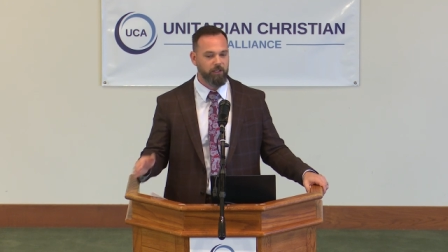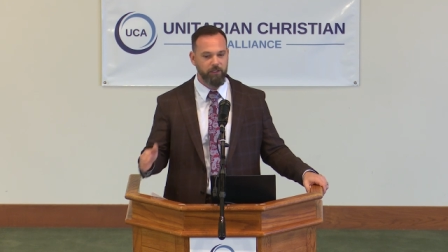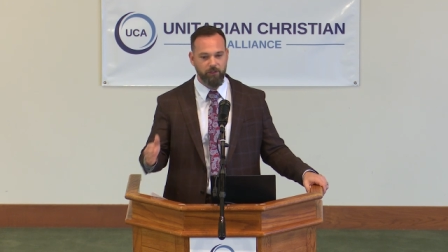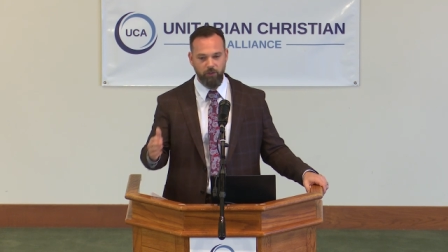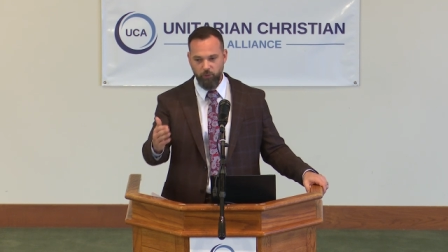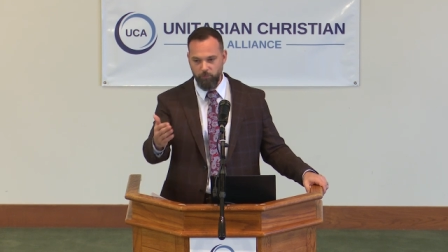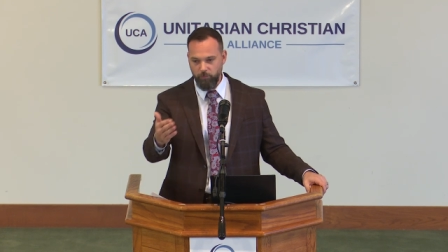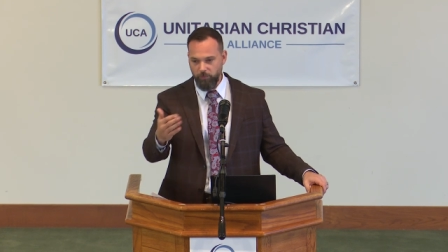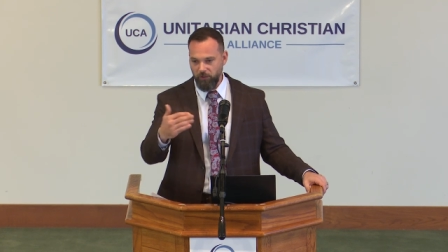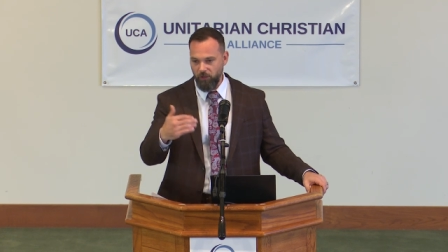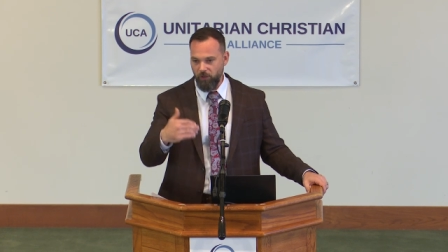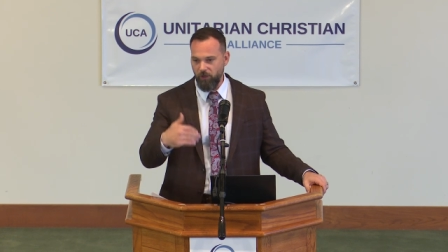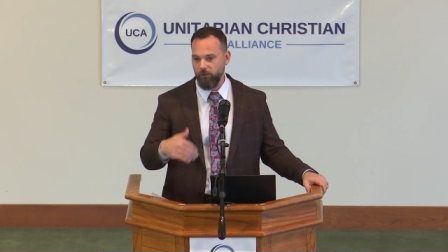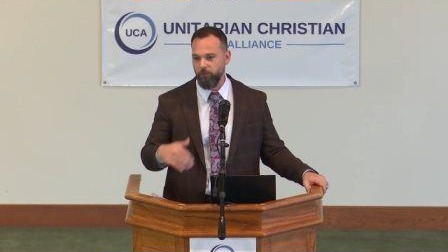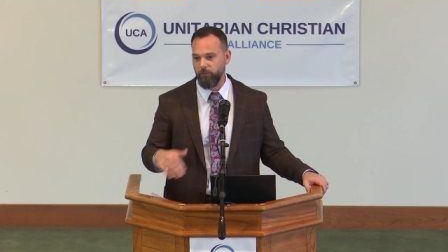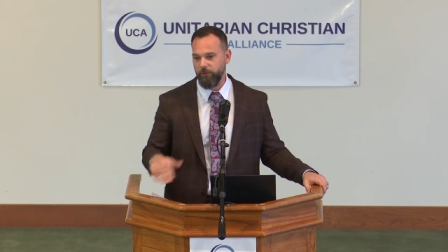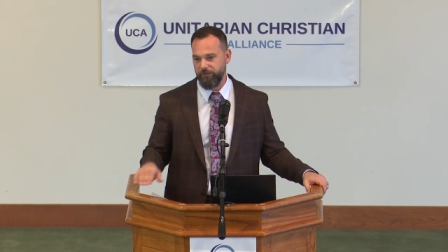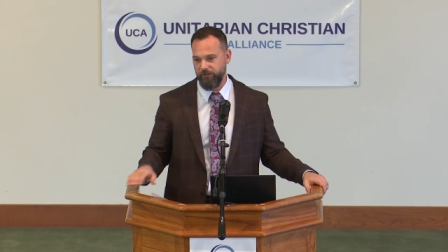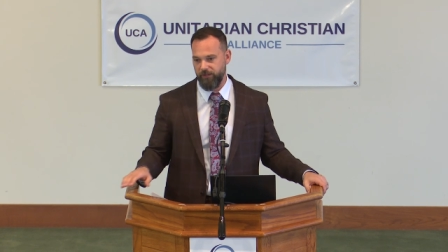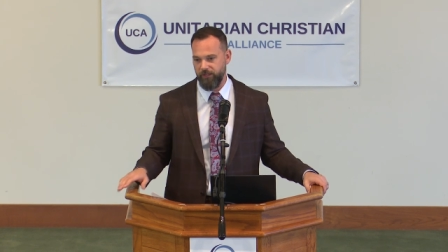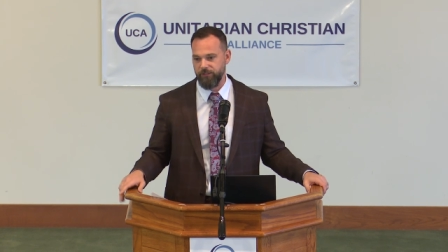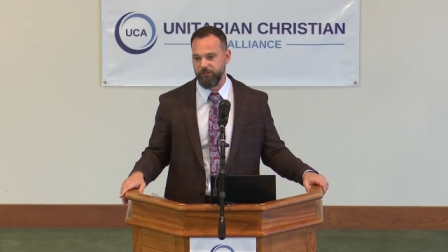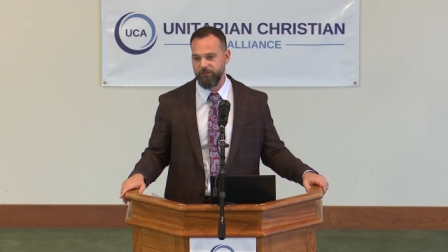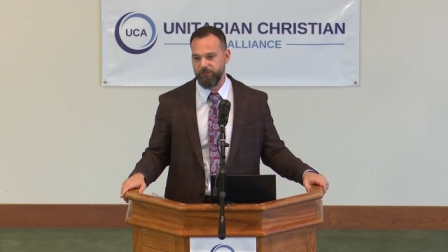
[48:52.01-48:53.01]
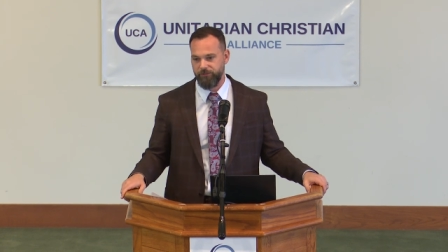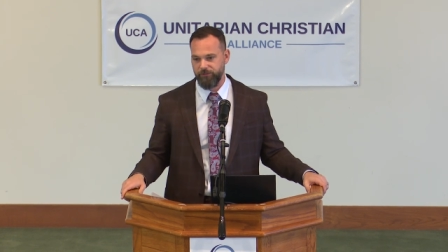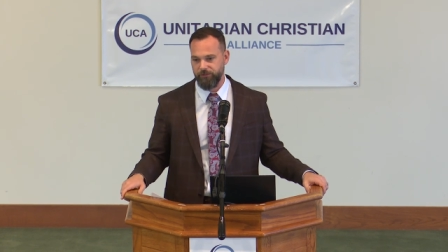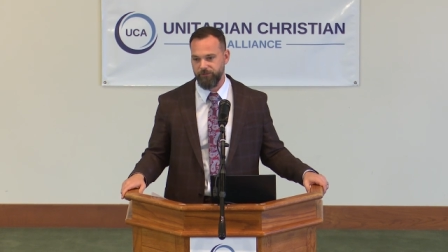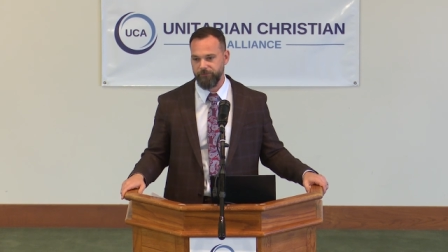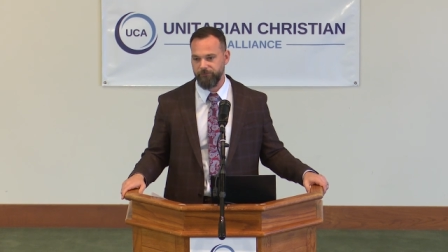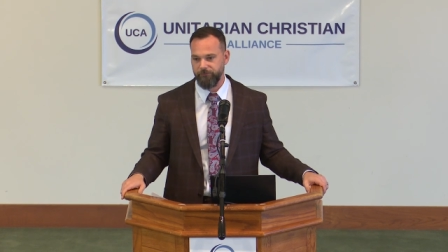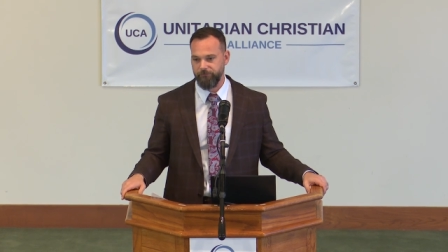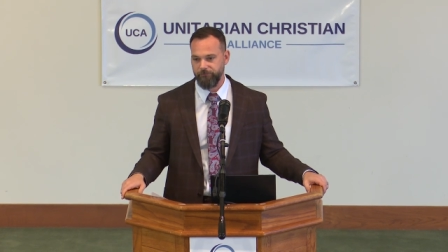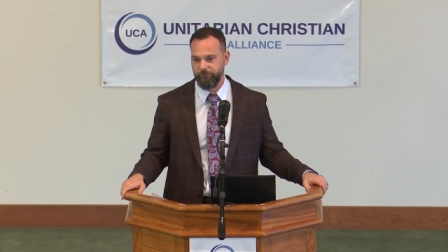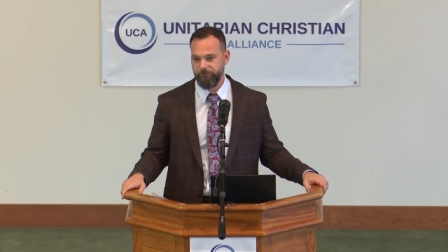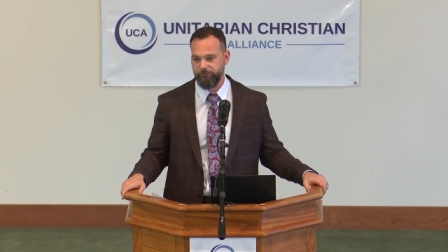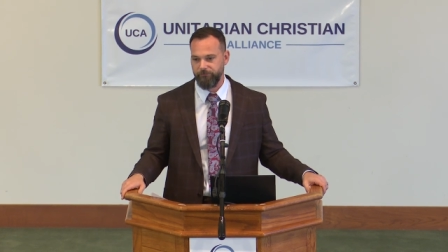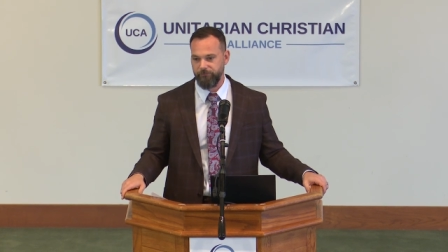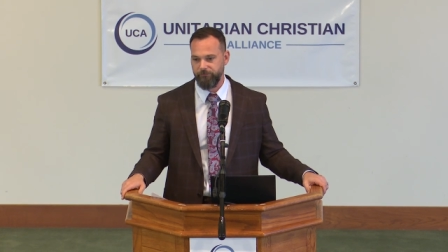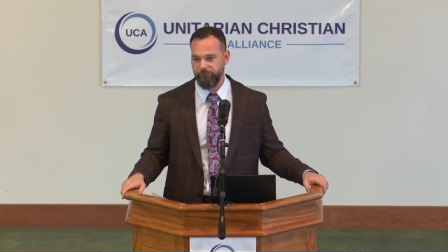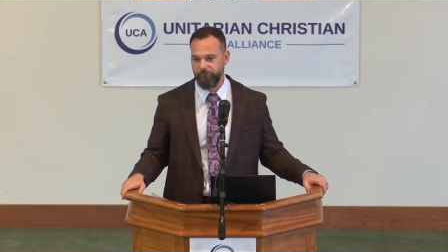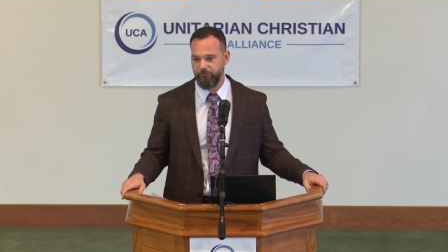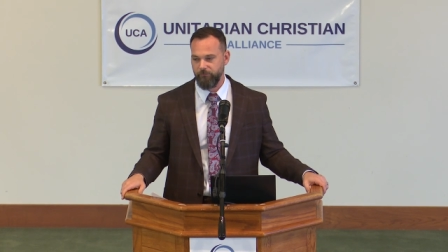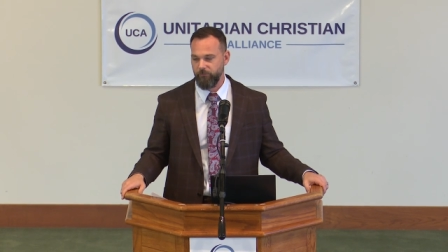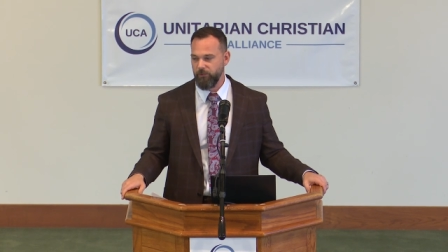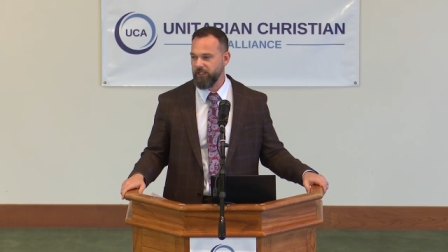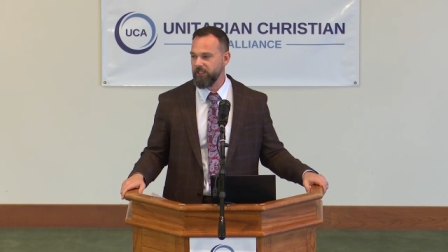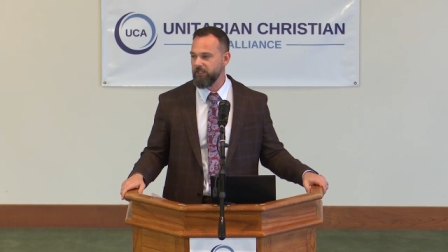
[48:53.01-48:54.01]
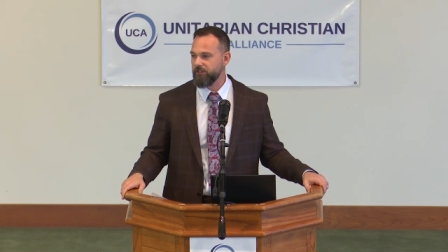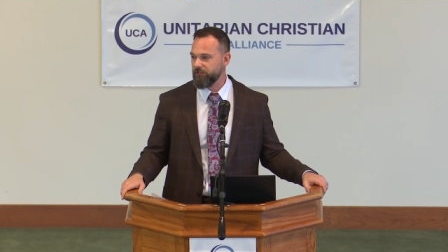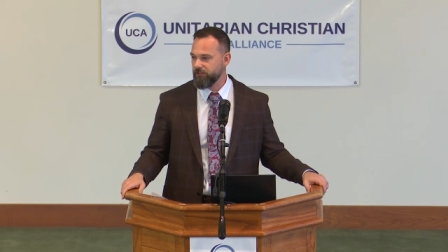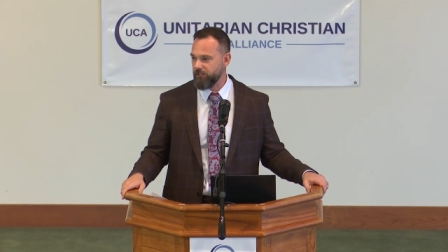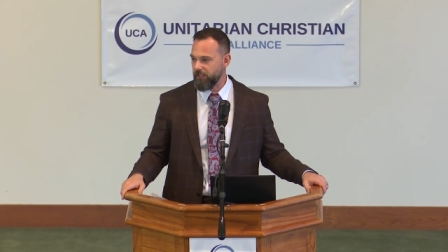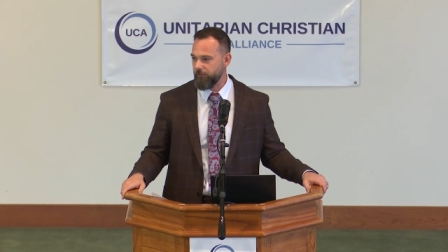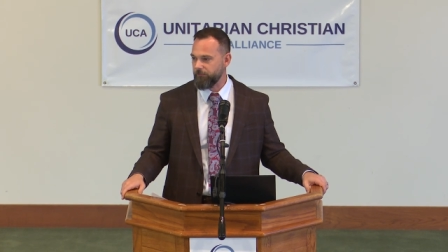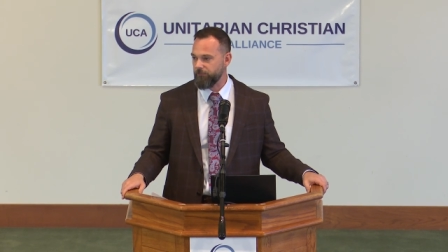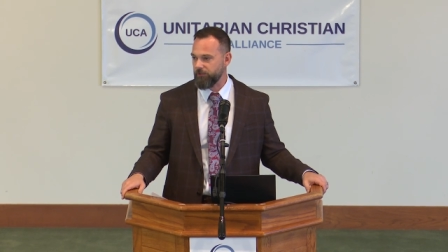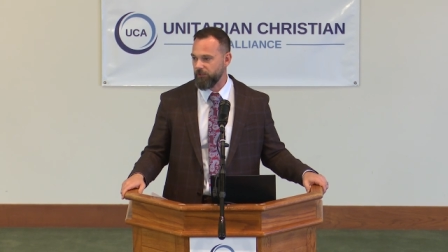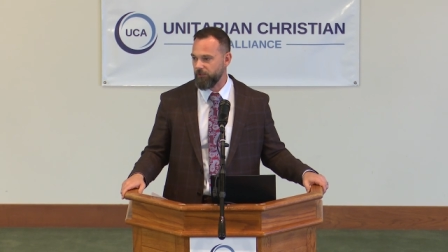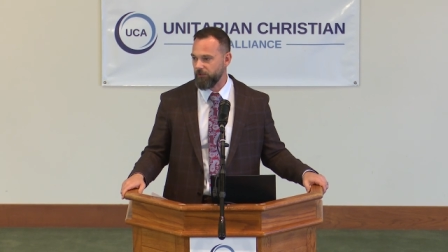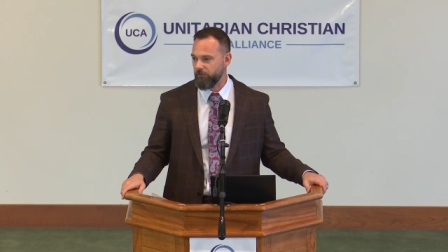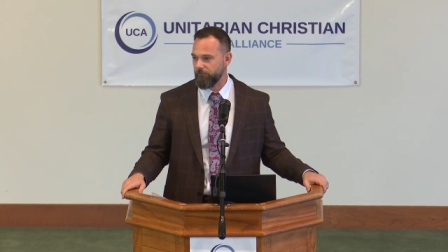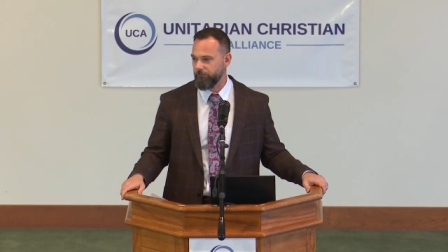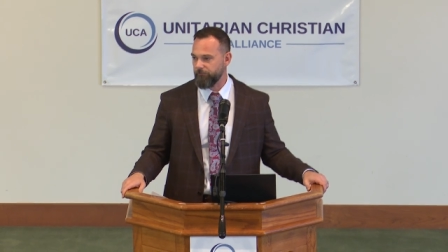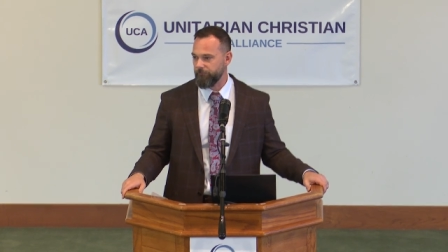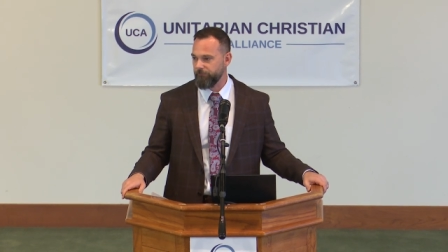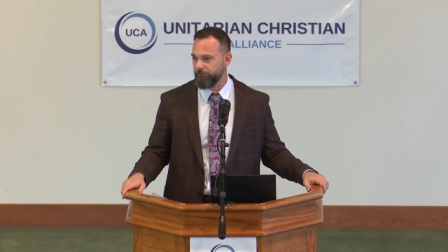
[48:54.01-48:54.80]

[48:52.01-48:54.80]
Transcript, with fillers: You belong with us. We accept you.